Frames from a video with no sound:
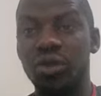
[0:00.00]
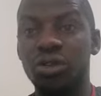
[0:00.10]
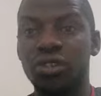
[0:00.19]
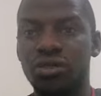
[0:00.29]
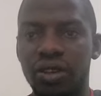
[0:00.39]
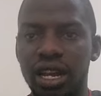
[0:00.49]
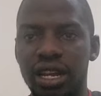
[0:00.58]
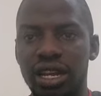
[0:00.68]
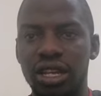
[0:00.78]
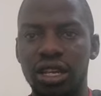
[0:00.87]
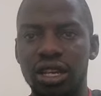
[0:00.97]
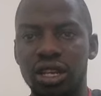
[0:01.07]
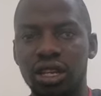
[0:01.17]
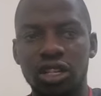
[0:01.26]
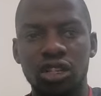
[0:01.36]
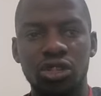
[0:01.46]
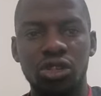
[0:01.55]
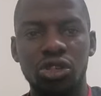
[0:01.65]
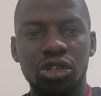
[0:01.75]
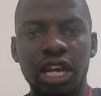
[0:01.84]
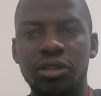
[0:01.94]
who is funding? So
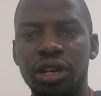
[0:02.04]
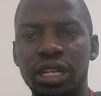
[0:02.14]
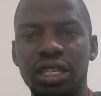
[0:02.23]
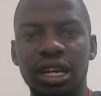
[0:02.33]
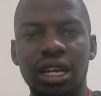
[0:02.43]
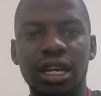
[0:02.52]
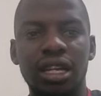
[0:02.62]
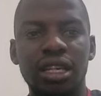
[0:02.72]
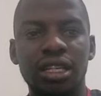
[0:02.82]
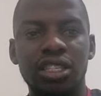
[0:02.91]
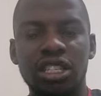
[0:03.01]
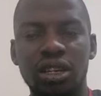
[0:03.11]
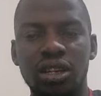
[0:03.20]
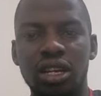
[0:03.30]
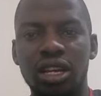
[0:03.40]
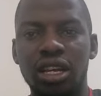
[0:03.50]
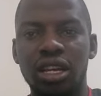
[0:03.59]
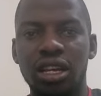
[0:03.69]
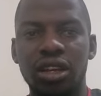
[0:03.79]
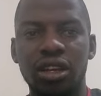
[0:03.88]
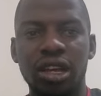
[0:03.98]
you can't write a
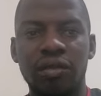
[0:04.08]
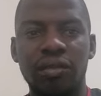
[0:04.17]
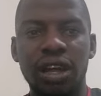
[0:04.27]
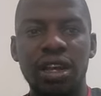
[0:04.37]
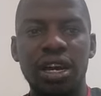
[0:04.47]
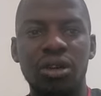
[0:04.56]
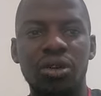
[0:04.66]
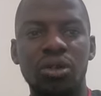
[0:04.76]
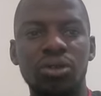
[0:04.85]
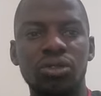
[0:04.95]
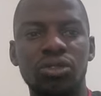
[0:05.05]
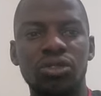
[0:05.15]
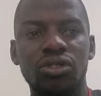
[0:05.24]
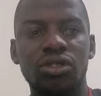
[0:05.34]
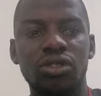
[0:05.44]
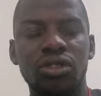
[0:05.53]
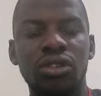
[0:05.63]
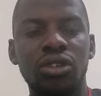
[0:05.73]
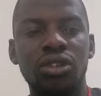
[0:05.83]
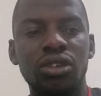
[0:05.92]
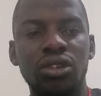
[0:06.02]
funder who's
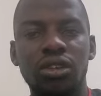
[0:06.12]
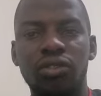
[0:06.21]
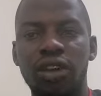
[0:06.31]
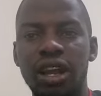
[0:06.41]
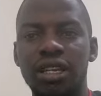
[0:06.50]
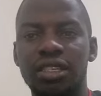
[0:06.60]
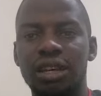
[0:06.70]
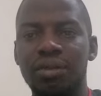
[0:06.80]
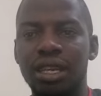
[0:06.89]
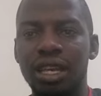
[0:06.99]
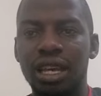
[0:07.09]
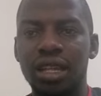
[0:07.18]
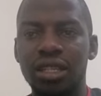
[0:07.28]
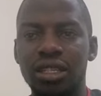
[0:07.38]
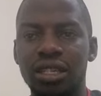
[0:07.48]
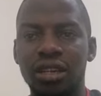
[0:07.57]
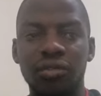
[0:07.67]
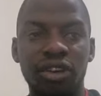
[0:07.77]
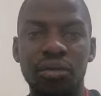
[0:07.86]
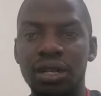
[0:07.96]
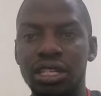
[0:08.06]
funding something else,
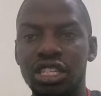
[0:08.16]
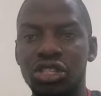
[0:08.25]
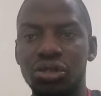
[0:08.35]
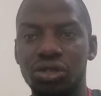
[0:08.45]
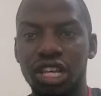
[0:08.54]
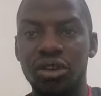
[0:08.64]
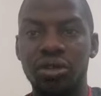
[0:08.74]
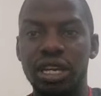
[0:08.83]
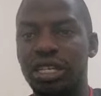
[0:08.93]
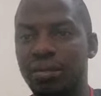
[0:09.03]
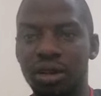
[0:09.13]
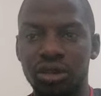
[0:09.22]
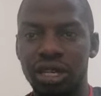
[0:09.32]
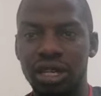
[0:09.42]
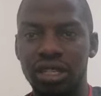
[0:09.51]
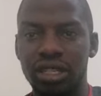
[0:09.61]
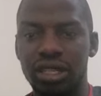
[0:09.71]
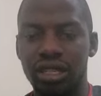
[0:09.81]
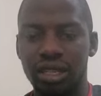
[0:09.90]
environment issues, then you write about AIDS.